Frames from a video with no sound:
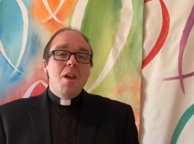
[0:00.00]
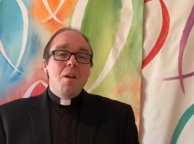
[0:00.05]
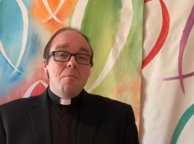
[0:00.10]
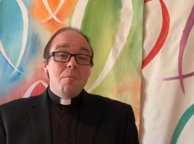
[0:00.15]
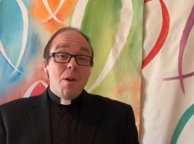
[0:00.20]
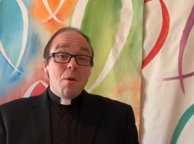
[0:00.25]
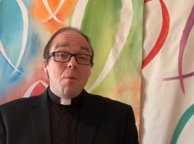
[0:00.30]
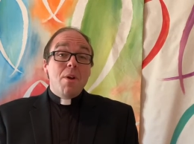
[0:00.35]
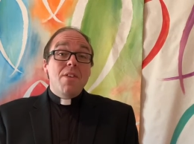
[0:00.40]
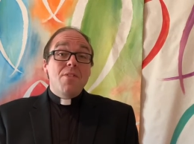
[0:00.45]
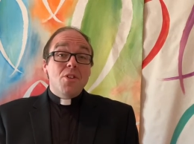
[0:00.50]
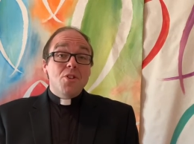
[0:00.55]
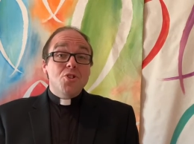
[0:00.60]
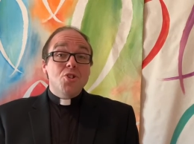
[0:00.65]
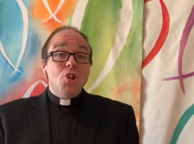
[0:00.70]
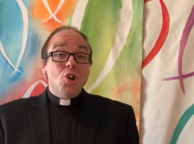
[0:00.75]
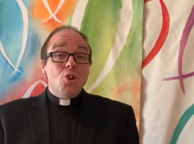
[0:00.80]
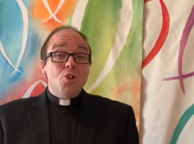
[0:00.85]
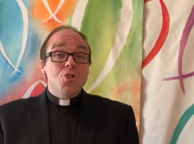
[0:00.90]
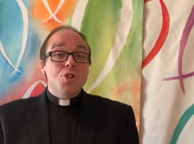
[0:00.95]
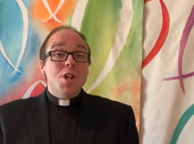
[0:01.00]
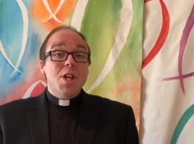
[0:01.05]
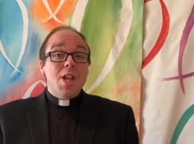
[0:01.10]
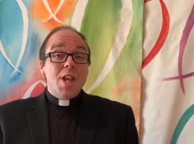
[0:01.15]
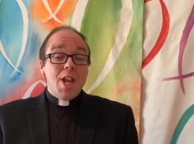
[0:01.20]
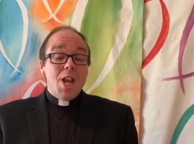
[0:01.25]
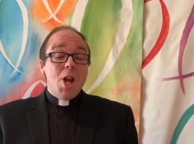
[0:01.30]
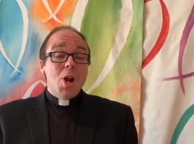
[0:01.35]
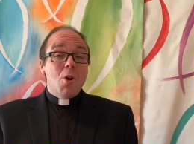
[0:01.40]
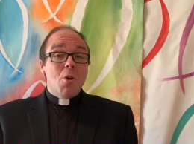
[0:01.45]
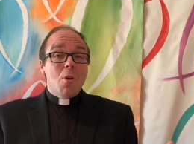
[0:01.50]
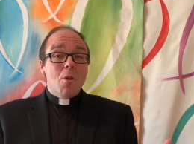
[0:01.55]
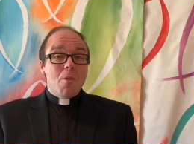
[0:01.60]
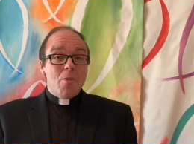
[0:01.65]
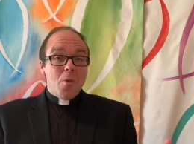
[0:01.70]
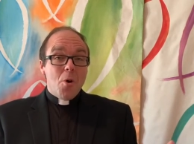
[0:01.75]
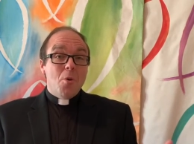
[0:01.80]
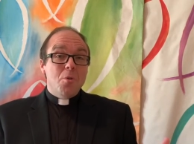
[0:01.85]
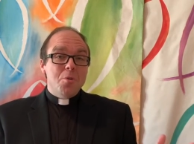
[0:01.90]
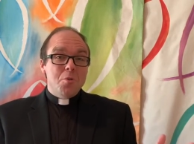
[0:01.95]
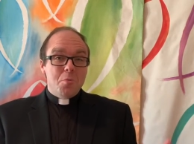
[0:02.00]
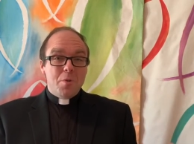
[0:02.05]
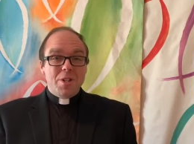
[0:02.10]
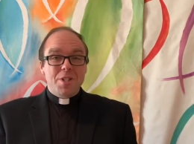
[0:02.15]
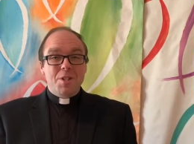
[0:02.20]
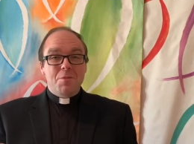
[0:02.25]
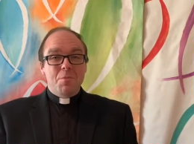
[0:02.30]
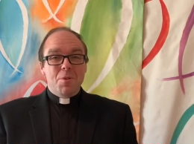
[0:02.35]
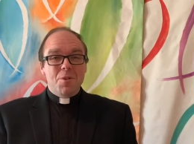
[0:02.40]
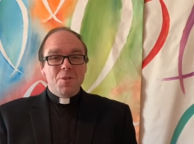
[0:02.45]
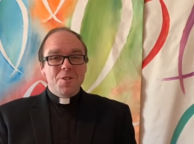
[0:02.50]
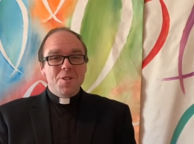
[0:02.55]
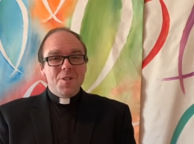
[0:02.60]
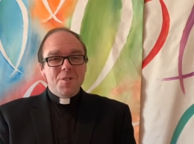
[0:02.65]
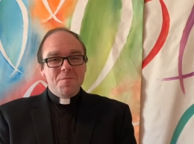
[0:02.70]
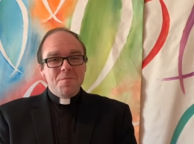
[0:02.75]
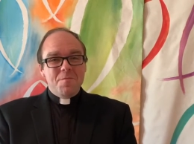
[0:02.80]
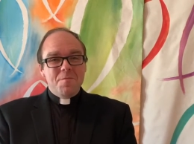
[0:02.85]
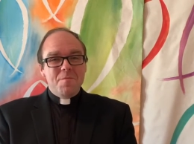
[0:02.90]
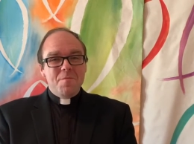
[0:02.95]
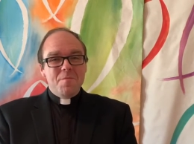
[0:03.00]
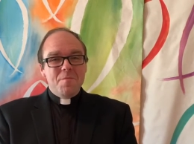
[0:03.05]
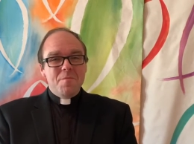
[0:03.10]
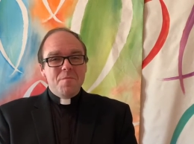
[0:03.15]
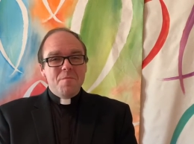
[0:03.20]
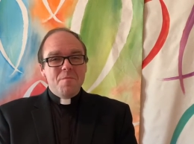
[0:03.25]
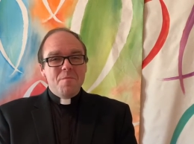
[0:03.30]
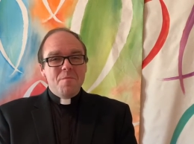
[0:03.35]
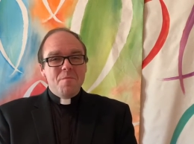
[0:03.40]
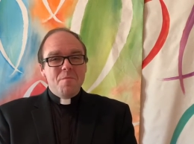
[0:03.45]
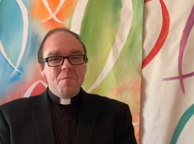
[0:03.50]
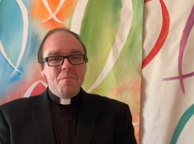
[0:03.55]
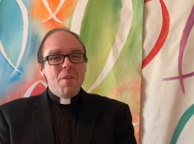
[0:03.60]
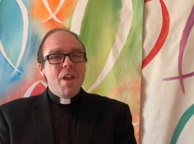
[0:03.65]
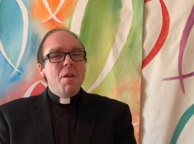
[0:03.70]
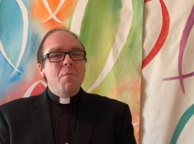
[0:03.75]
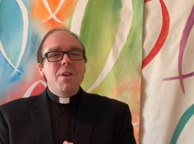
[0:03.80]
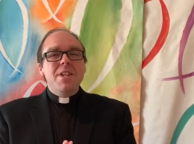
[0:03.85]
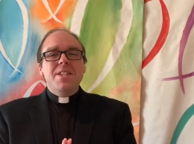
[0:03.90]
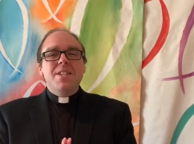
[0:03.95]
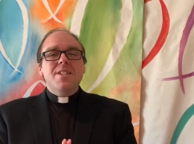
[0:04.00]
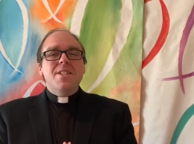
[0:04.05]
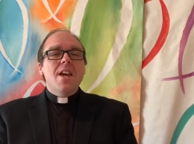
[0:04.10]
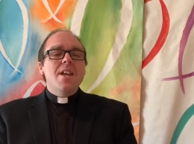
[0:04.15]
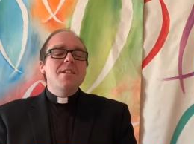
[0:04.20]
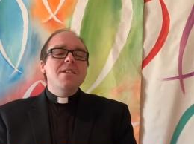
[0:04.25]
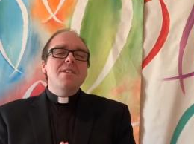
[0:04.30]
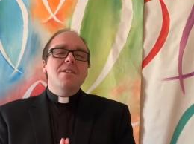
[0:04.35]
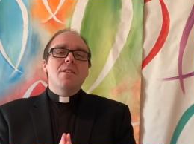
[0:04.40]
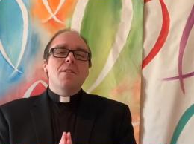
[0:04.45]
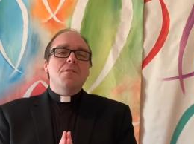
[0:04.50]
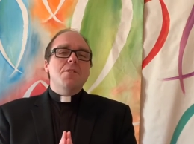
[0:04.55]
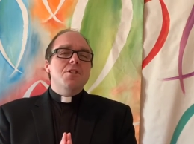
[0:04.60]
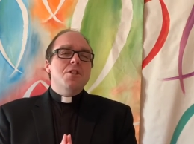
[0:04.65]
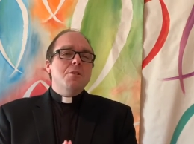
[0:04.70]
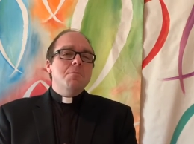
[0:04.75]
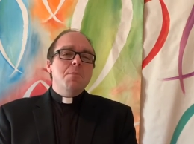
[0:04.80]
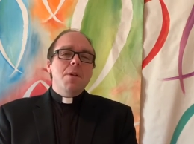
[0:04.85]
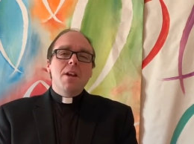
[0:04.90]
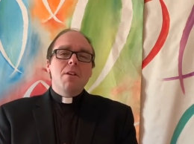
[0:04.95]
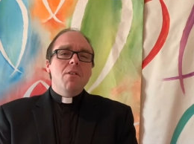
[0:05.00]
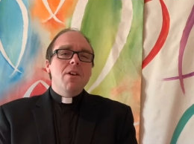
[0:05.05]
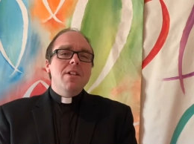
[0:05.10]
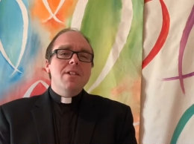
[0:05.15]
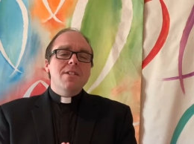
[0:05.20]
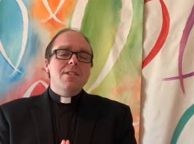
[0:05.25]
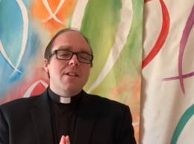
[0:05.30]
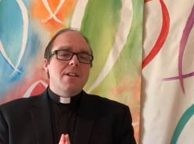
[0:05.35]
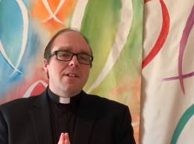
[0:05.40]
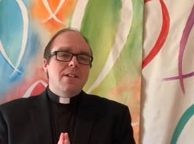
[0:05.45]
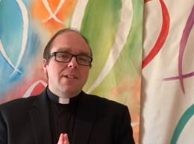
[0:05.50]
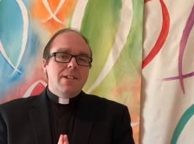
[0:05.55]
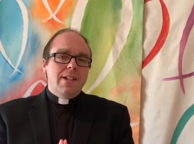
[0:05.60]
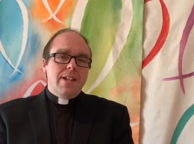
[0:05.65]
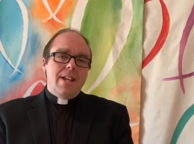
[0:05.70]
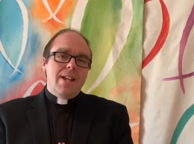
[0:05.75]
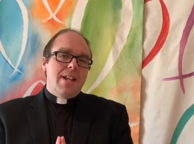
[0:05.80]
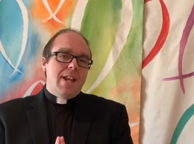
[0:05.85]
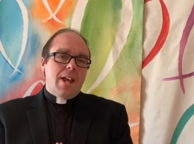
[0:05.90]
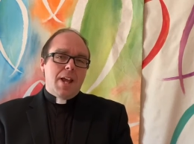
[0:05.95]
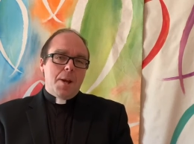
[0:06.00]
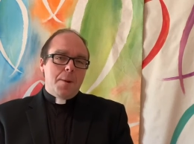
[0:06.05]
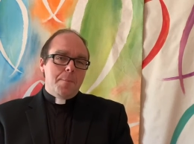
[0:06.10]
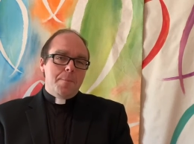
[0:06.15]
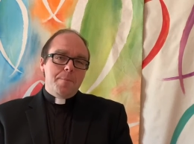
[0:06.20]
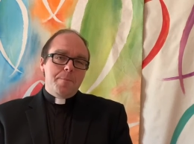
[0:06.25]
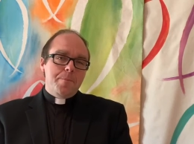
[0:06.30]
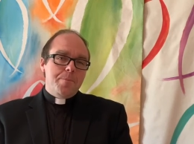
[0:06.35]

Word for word: May we, the church, hear those whispers. May we sense the Spirit's leading.